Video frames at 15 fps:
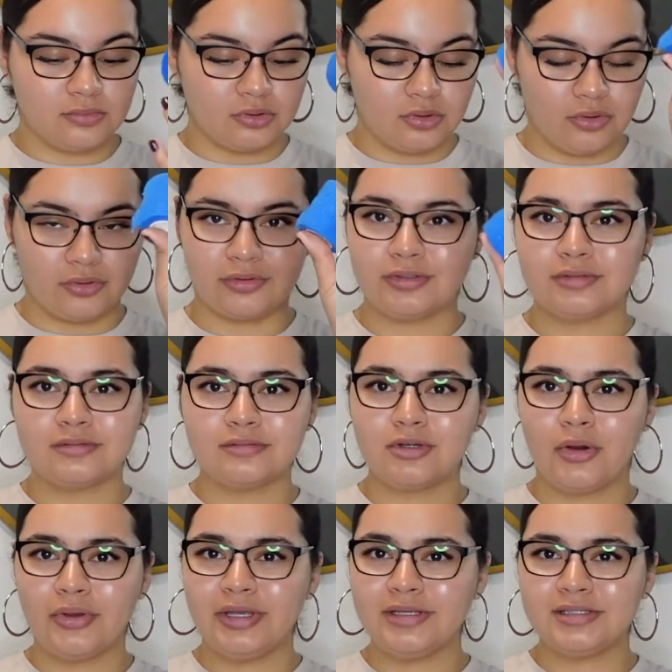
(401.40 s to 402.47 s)
or
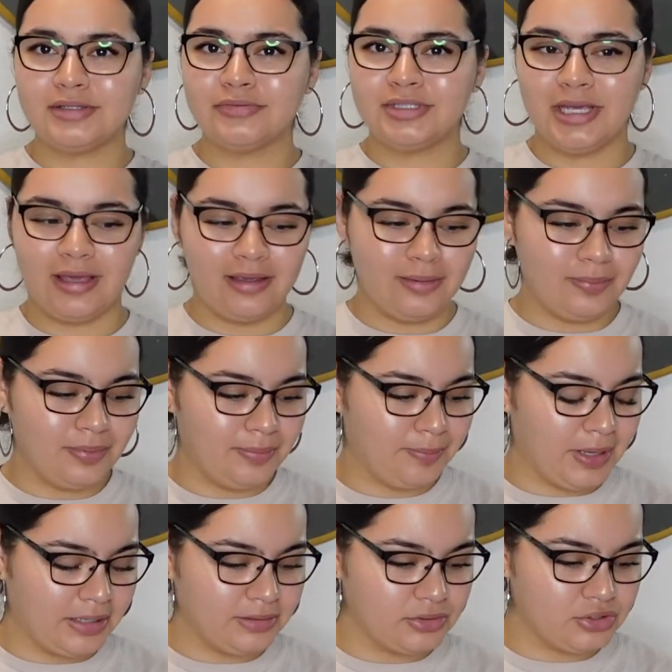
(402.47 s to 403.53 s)
cohesive tape,
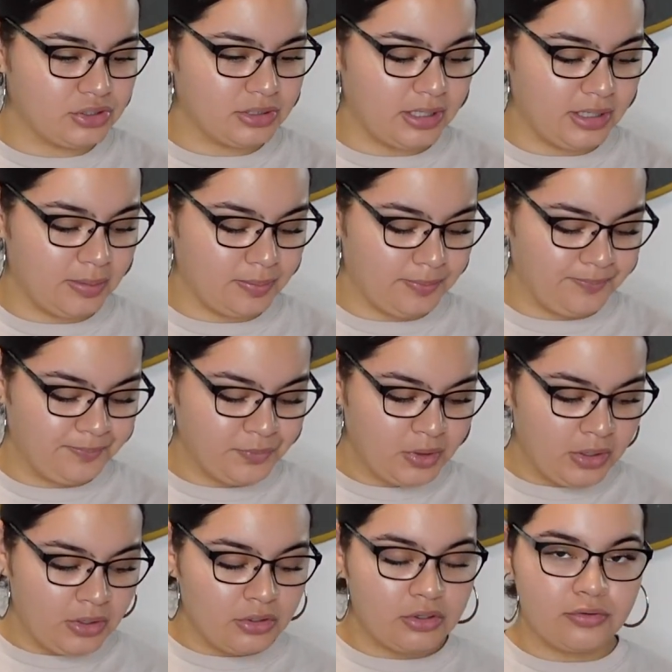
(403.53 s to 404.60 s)
bandage tape,
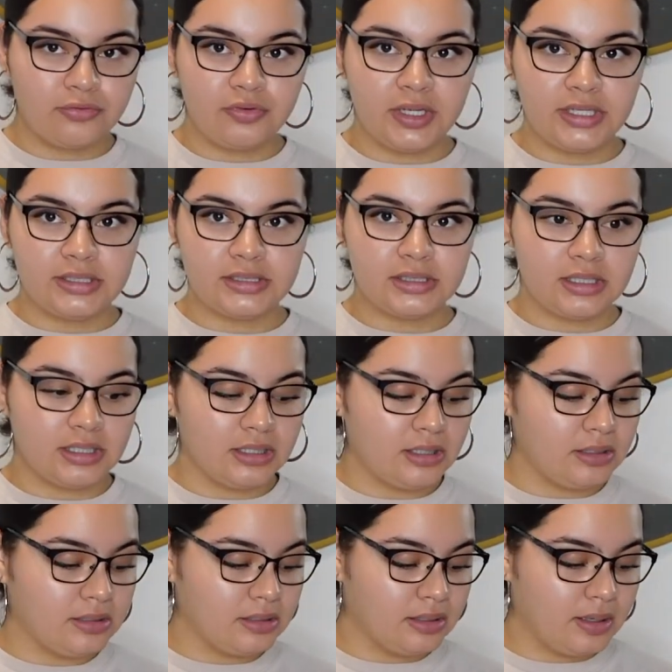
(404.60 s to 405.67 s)
your fake
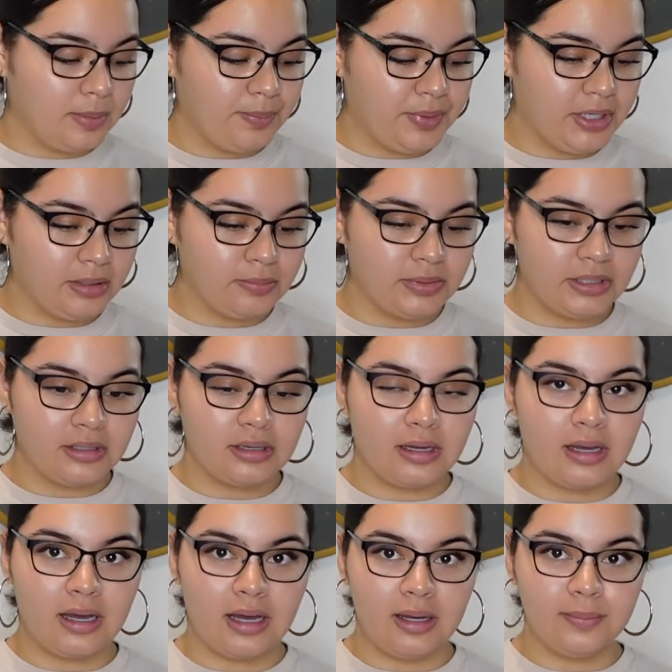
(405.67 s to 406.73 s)
skin, a pigment
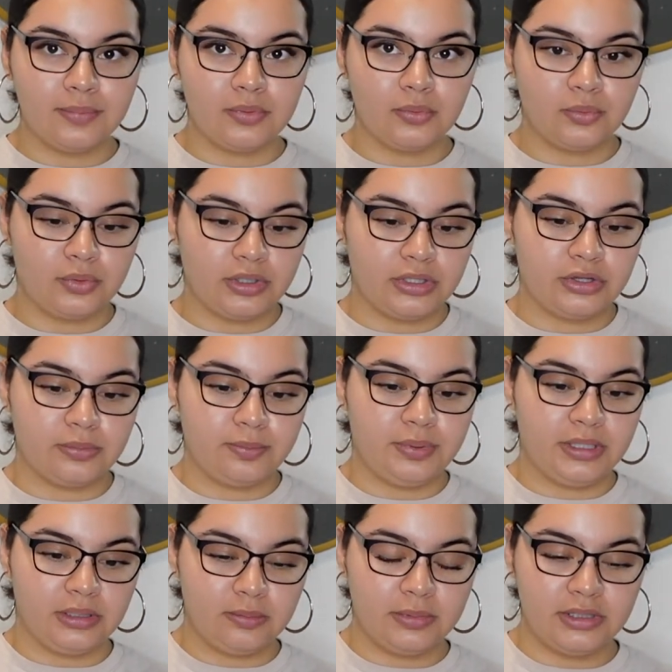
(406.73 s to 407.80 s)
cup with
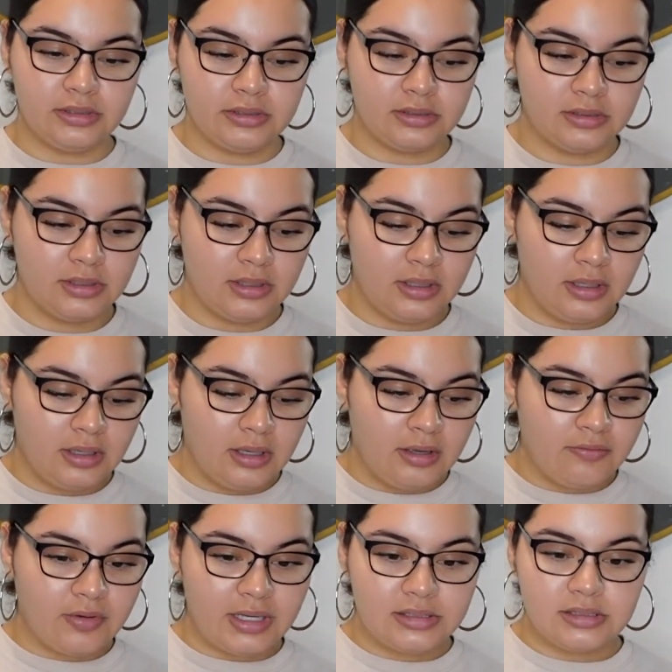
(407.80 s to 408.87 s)
pigment,
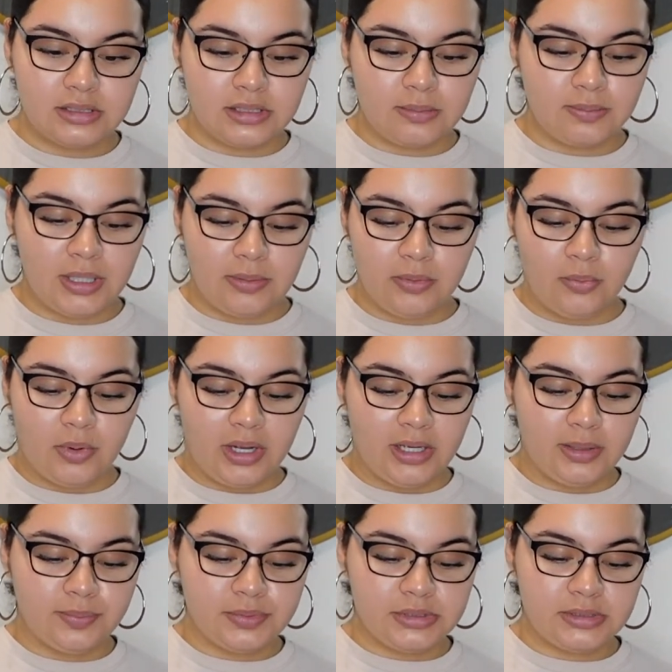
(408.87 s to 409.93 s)
Vaseline baby
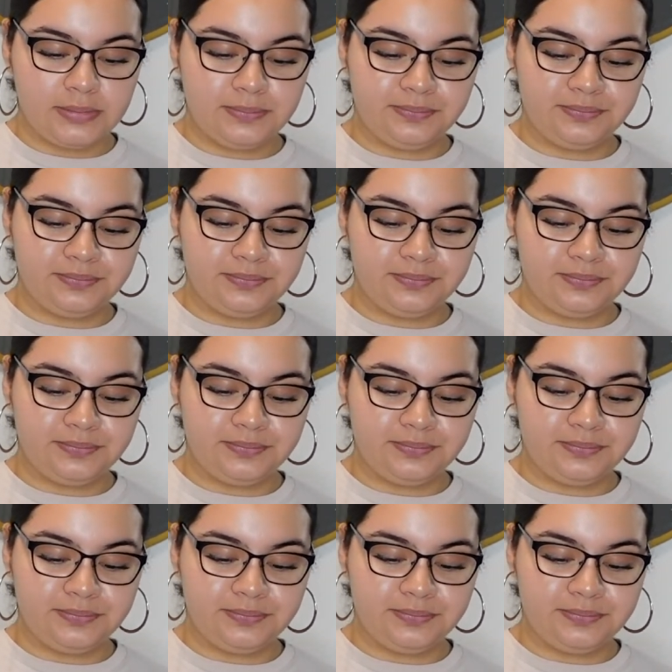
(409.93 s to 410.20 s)
wipes,